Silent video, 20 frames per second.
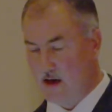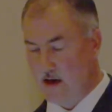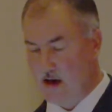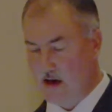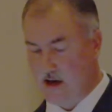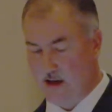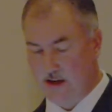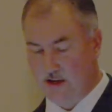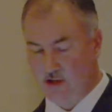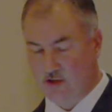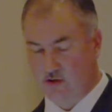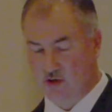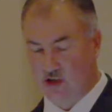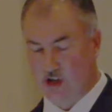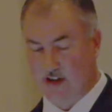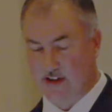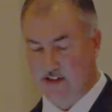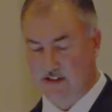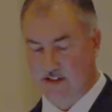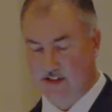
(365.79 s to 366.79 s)

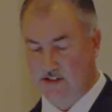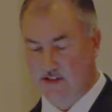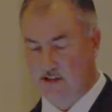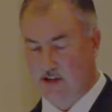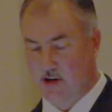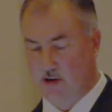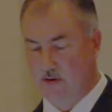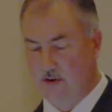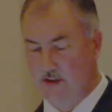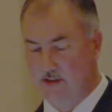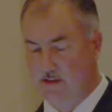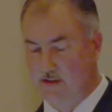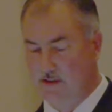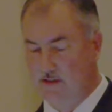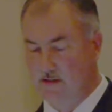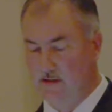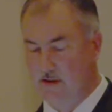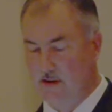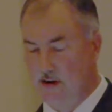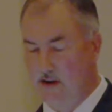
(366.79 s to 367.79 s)
Angiogenesis
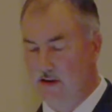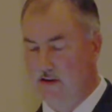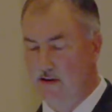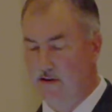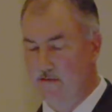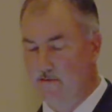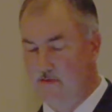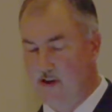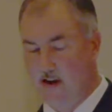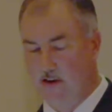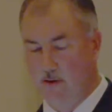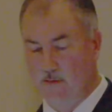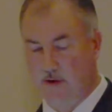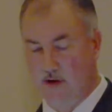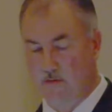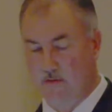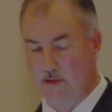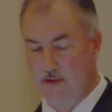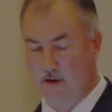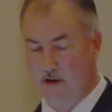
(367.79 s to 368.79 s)
decreases, and an
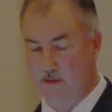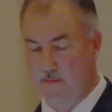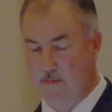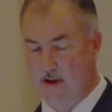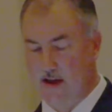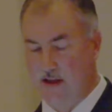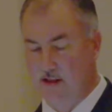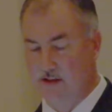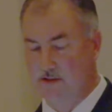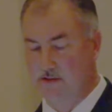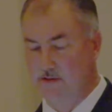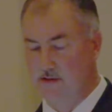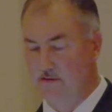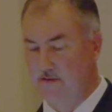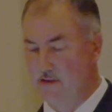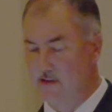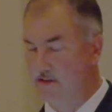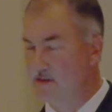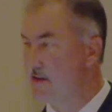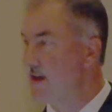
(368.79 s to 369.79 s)
environment with an imbalance
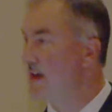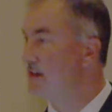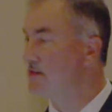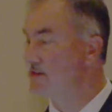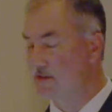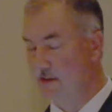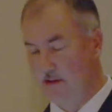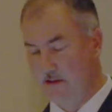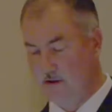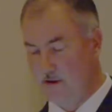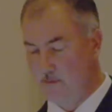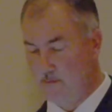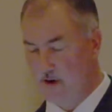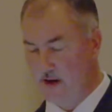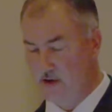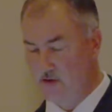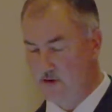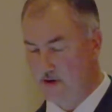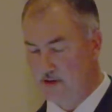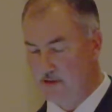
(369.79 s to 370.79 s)
of these nasty little
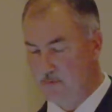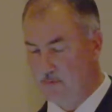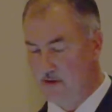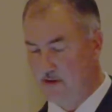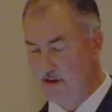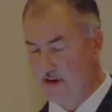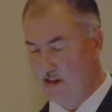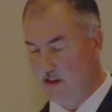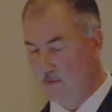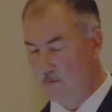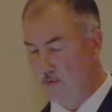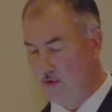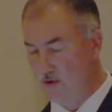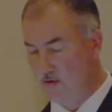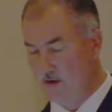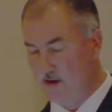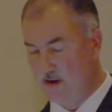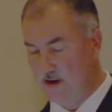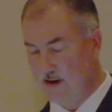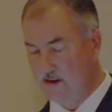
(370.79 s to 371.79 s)
matrix
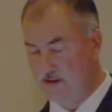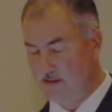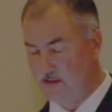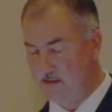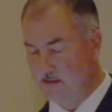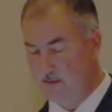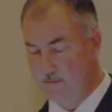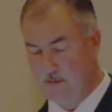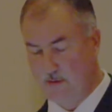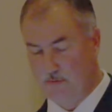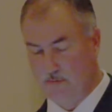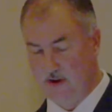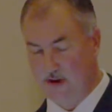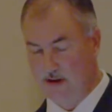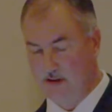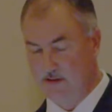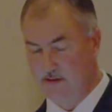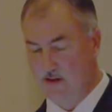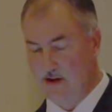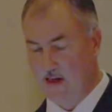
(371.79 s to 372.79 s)
metalloproteases,
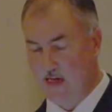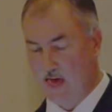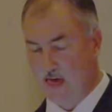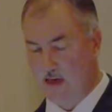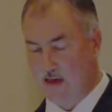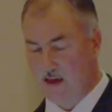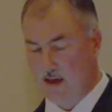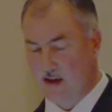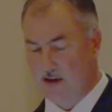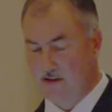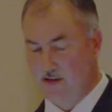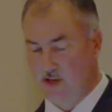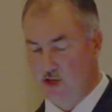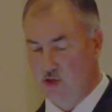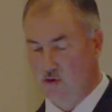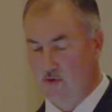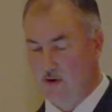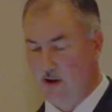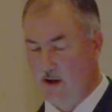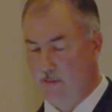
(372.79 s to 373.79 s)
MMPs, and
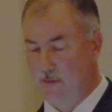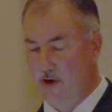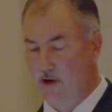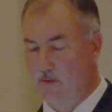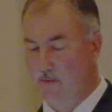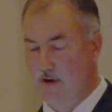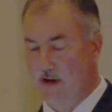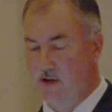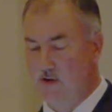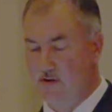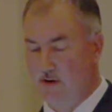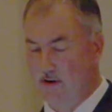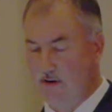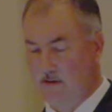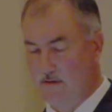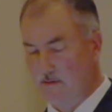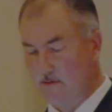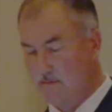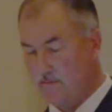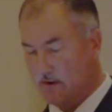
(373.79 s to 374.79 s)
tissue inhibitor matrix
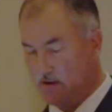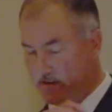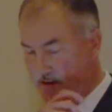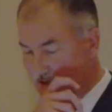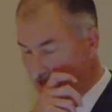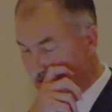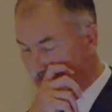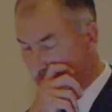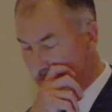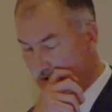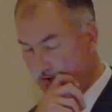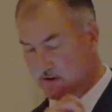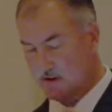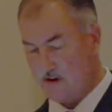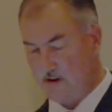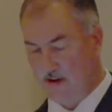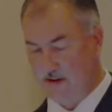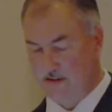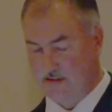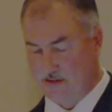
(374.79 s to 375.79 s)

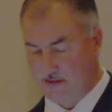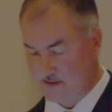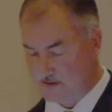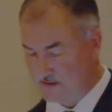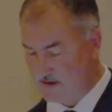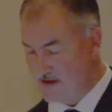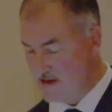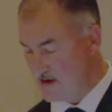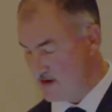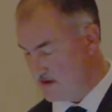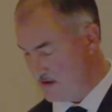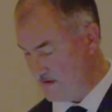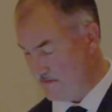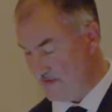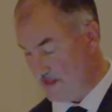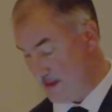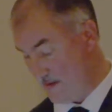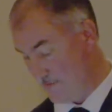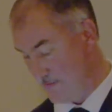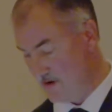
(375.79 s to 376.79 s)
metalloproteinases
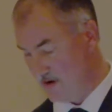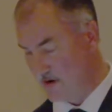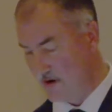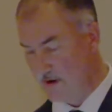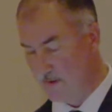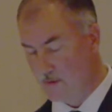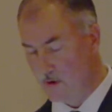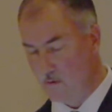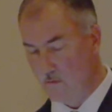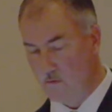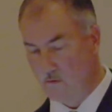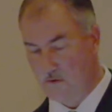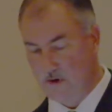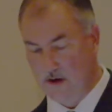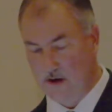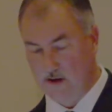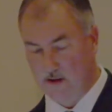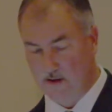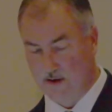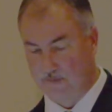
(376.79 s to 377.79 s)
develop and inhibit wound
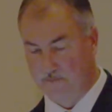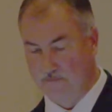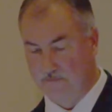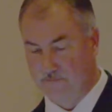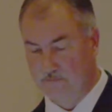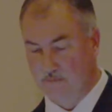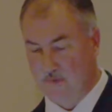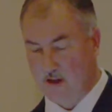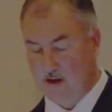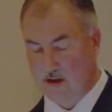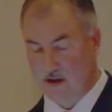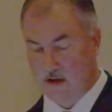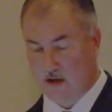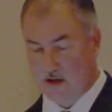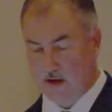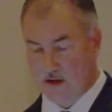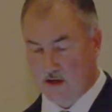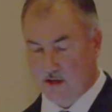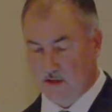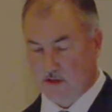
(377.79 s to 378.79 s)
healing.
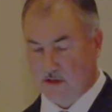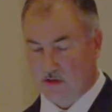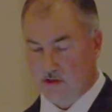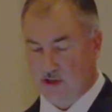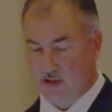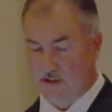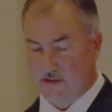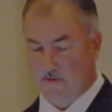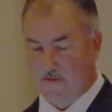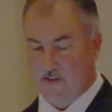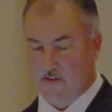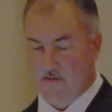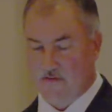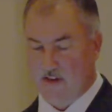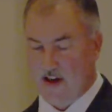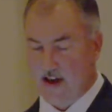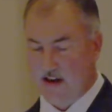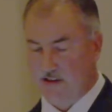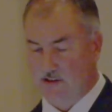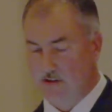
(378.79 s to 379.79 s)
So just a few
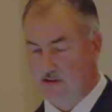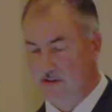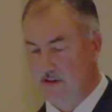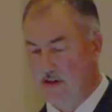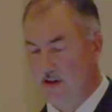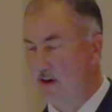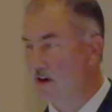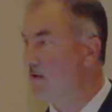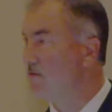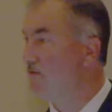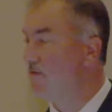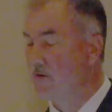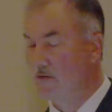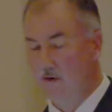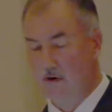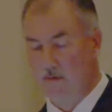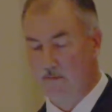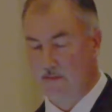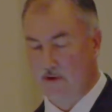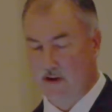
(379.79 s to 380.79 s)
factors again
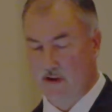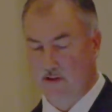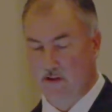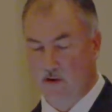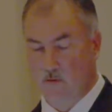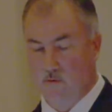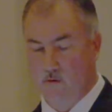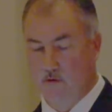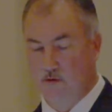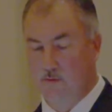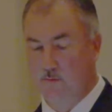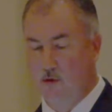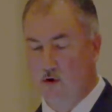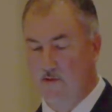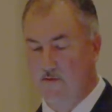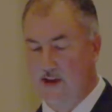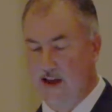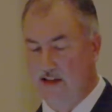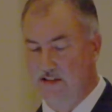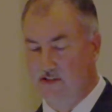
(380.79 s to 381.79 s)
for healing wounds:
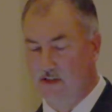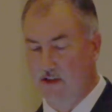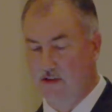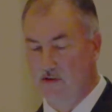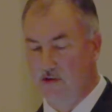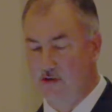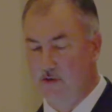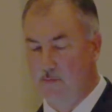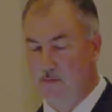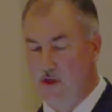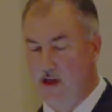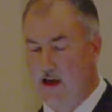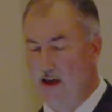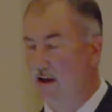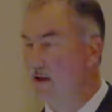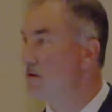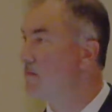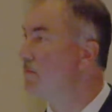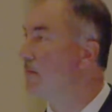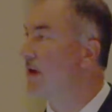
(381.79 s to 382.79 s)
poor vascular
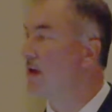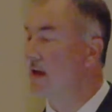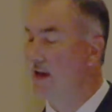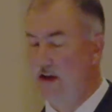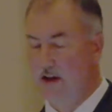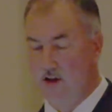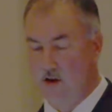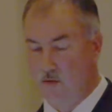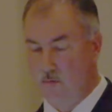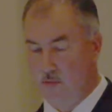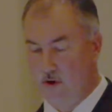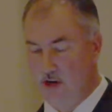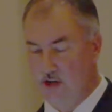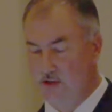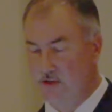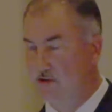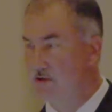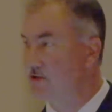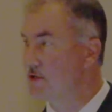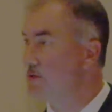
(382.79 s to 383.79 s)
supply, mechanical
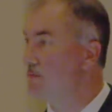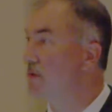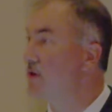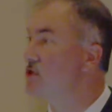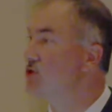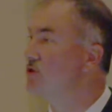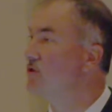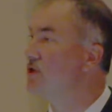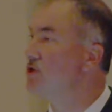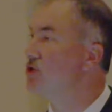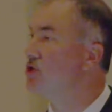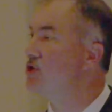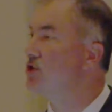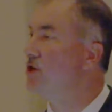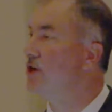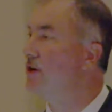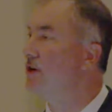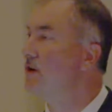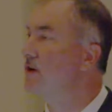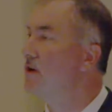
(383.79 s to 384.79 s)
pressures, especially
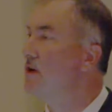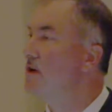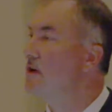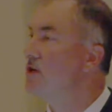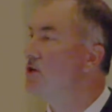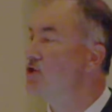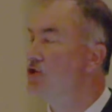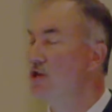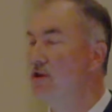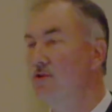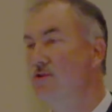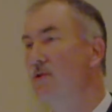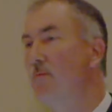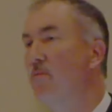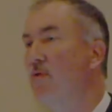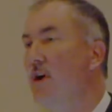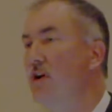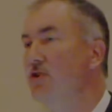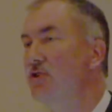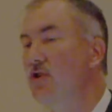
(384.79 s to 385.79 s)
shears
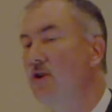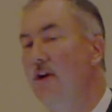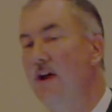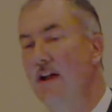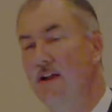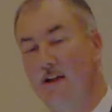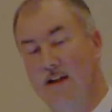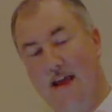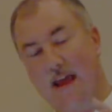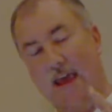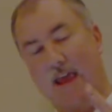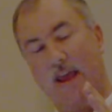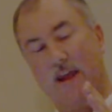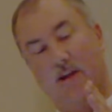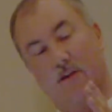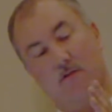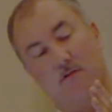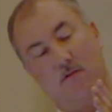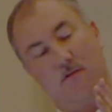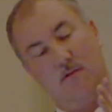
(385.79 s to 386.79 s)
of pressure at an
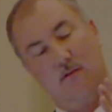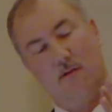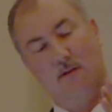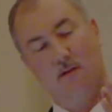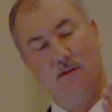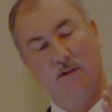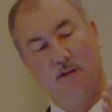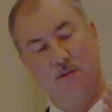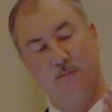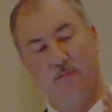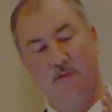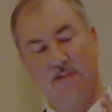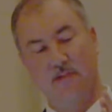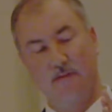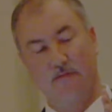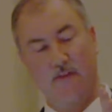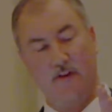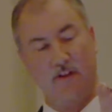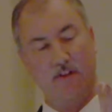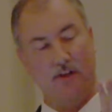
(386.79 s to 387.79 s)
angle,
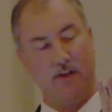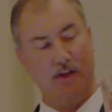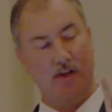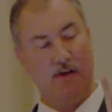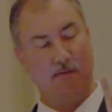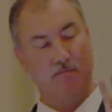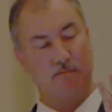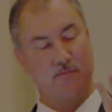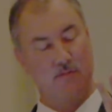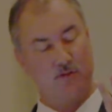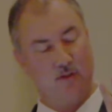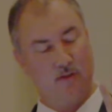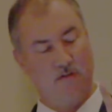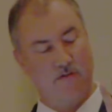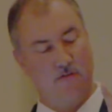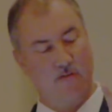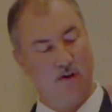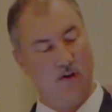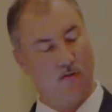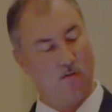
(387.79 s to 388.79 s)
specifically to the
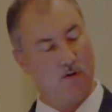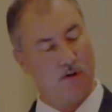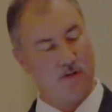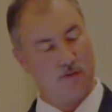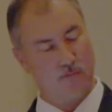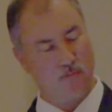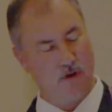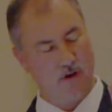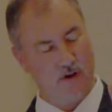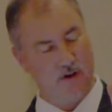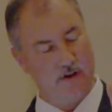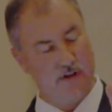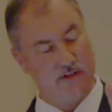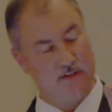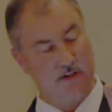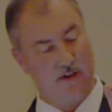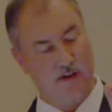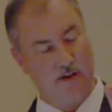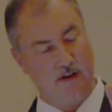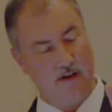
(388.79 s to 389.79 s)
foot where it's pertinent
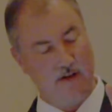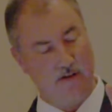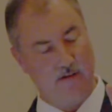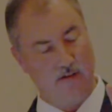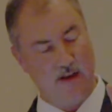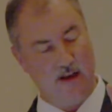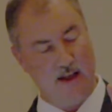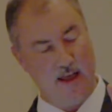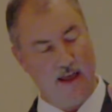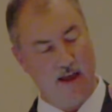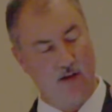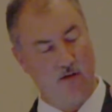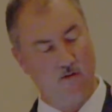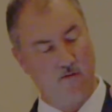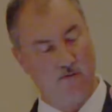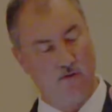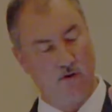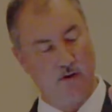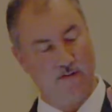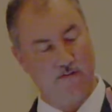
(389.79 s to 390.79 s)
is at an angle
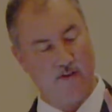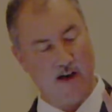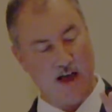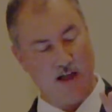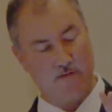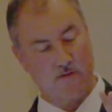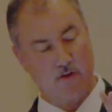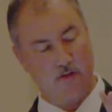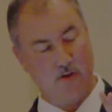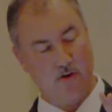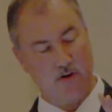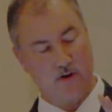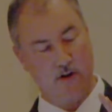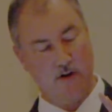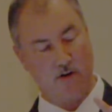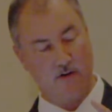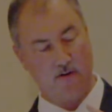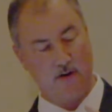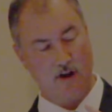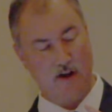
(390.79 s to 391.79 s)
45 or 30
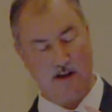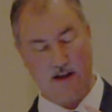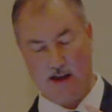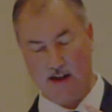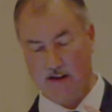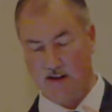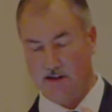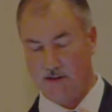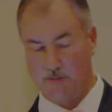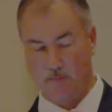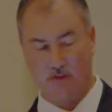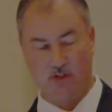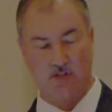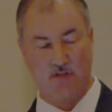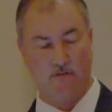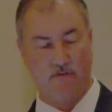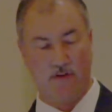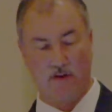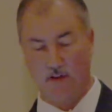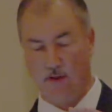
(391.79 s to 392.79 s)
degree, not
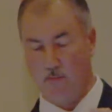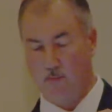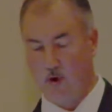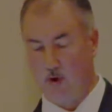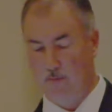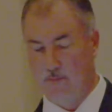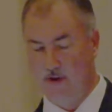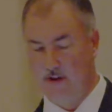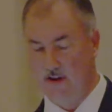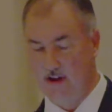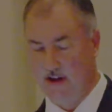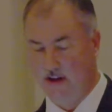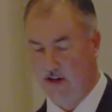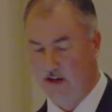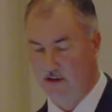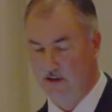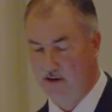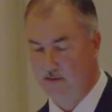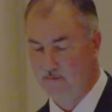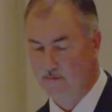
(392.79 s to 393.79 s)
specifically
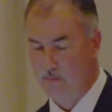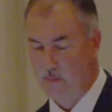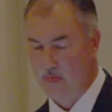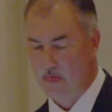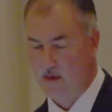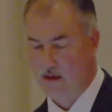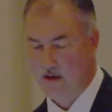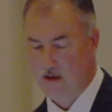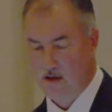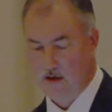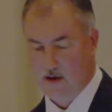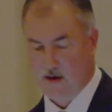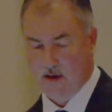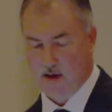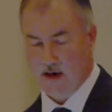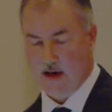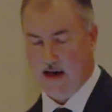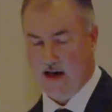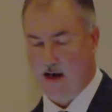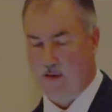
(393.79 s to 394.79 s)
perpendicular.
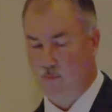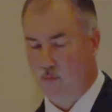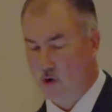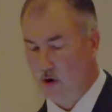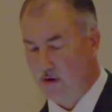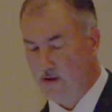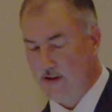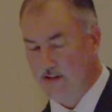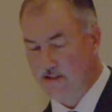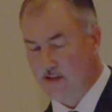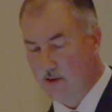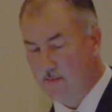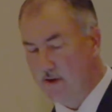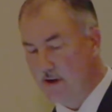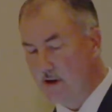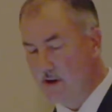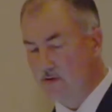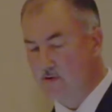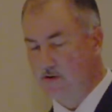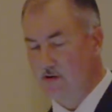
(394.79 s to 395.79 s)
Poor
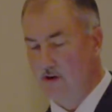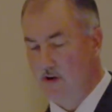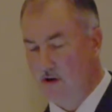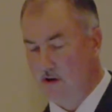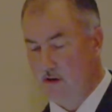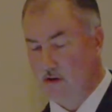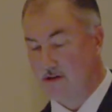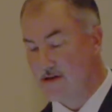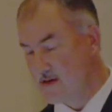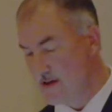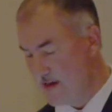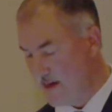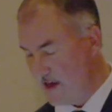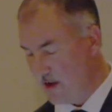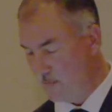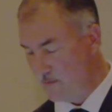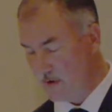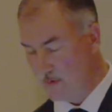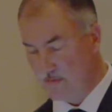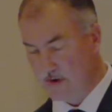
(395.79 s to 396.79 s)
glycemic control,
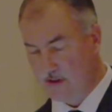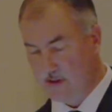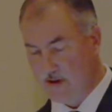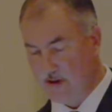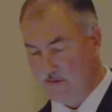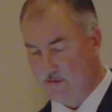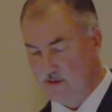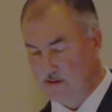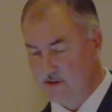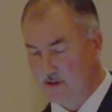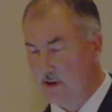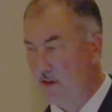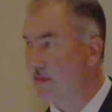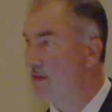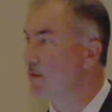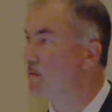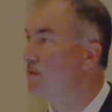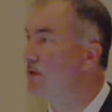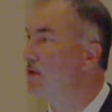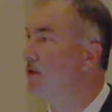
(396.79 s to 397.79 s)
albumin levels
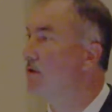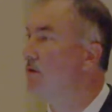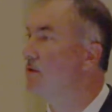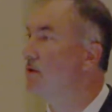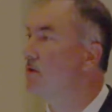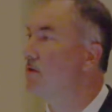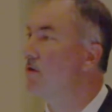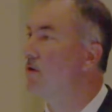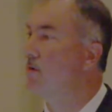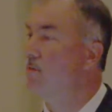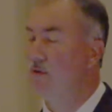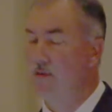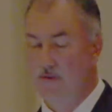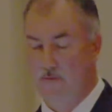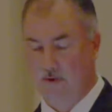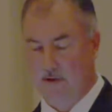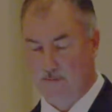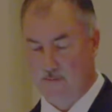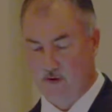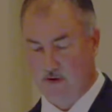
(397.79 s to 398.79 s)
anything below the normal
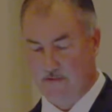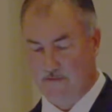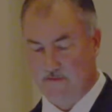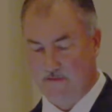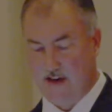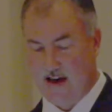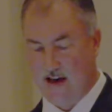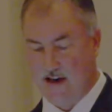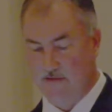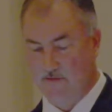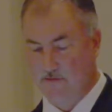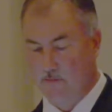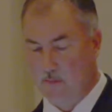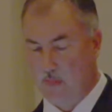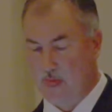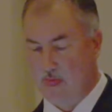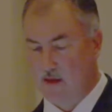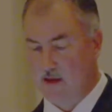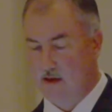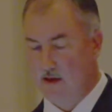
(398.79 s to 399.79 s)
3.5.
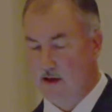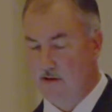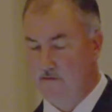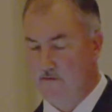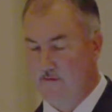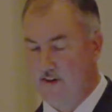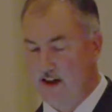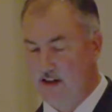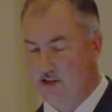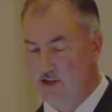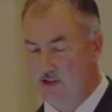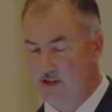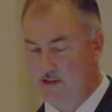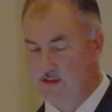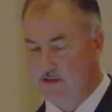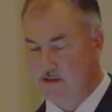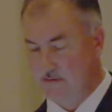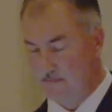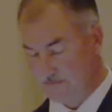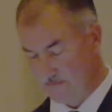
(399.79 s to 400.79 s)

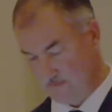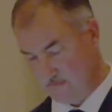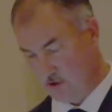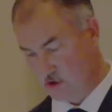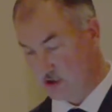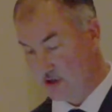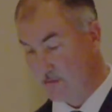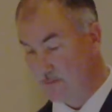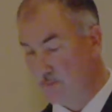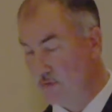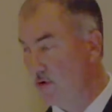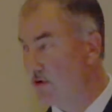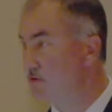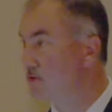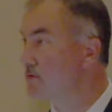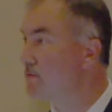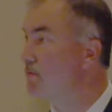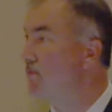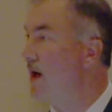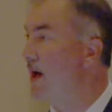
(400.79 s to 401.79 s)
Infections, which can
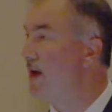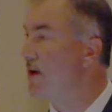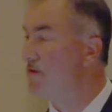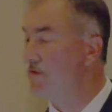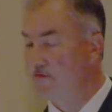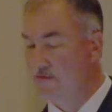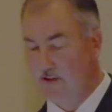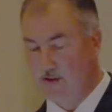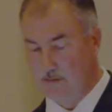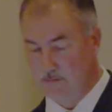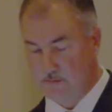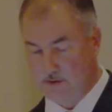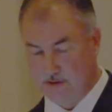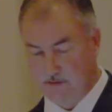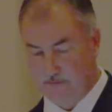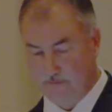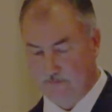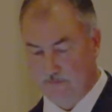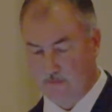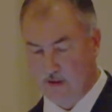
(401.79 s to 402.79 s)
produce
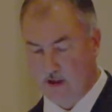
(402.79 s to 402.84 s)
biofilms.